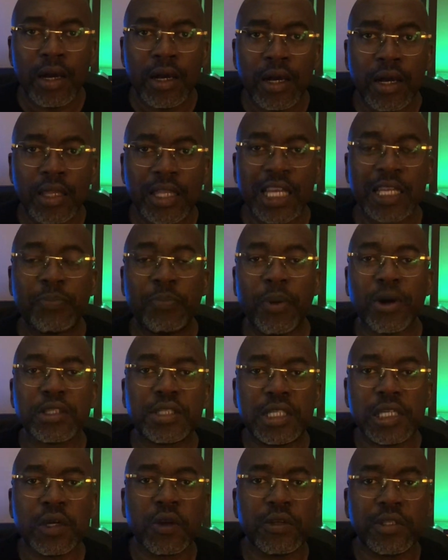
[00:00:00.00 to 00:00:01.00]
that
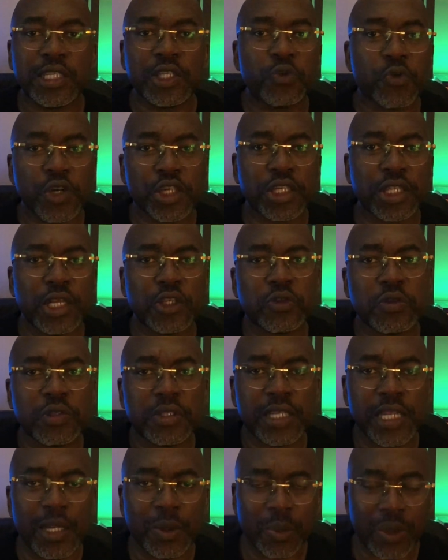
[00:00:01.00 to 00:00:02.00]
particular situation that you're
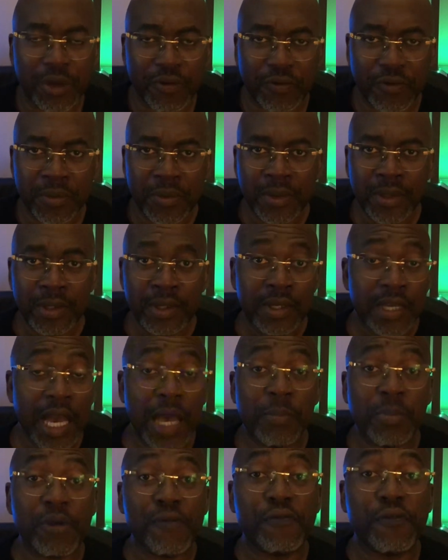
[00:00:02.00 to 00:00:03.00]
dealing with.
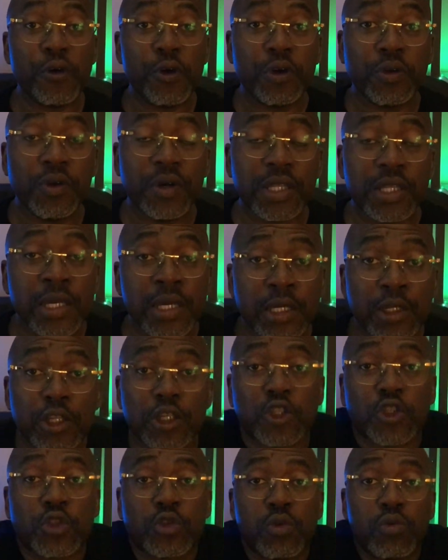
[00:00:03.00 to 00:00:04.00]
And before you know it, the
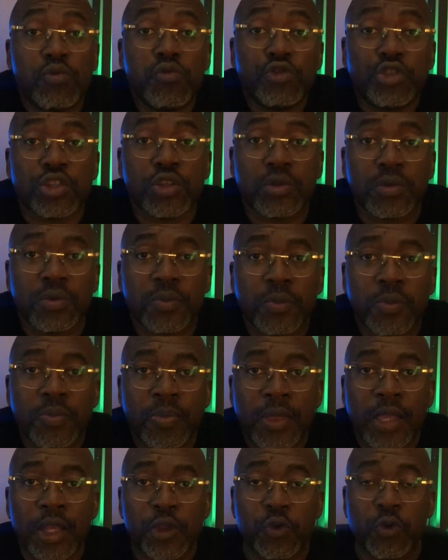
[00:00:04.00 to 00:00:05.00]
solution
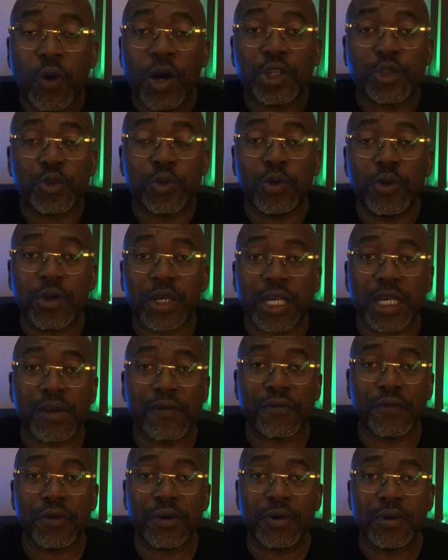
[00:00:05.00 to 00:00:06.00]
to what you're looking
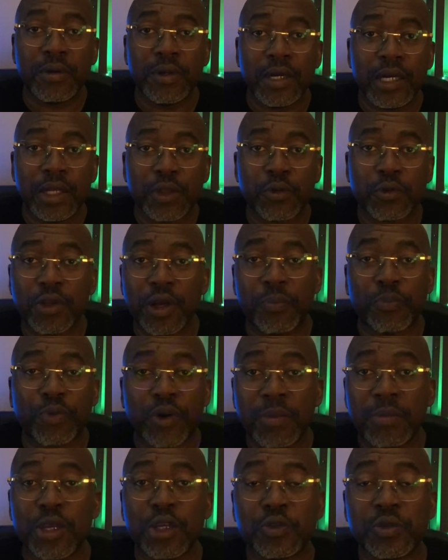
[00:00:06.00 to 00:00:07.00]
for, to the
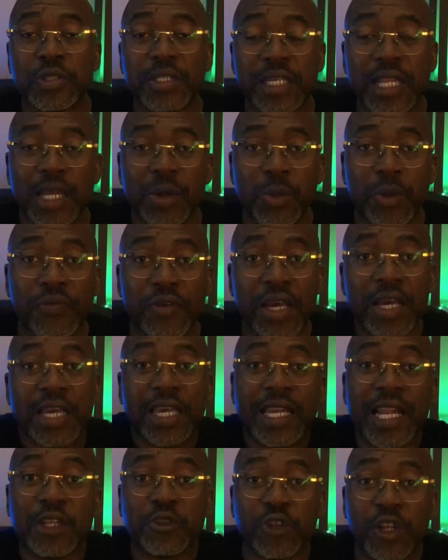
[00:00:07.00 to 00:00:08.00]
problem that you're dealing with,
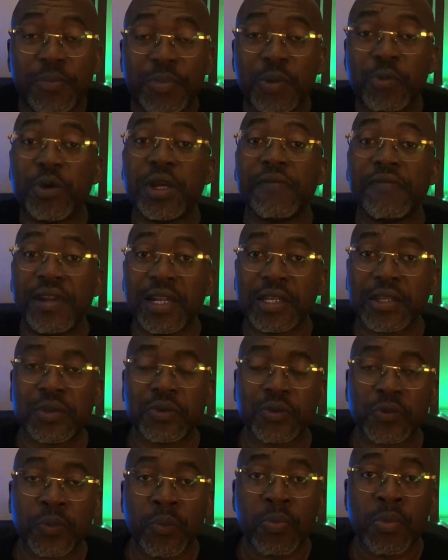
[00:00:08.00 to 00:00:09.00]
can actually be revealed to
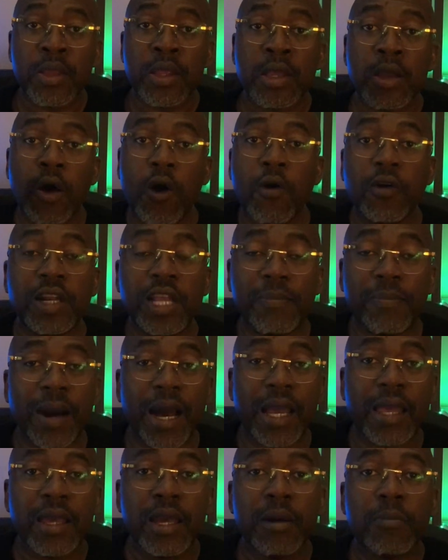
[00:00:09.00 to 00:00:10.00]
you. only
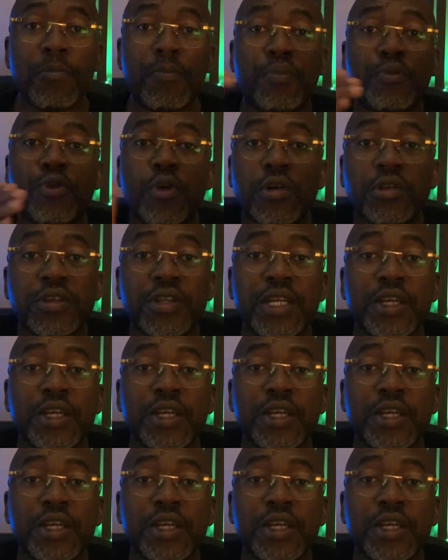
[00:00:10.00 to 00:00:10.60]
by broadening